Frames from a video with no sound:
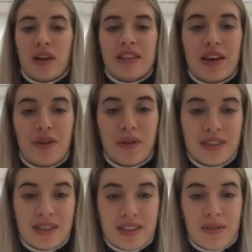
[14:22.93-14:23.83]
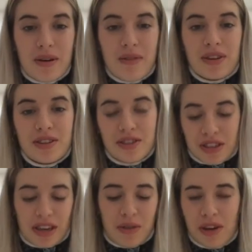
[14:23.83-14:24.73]
you know, like say going to the cinema versus
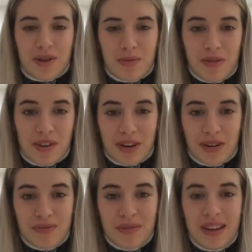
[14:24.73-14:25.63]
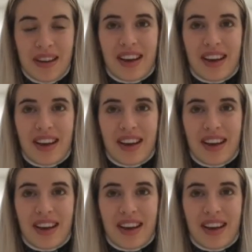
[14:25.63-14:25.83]
just like watching a movie at home.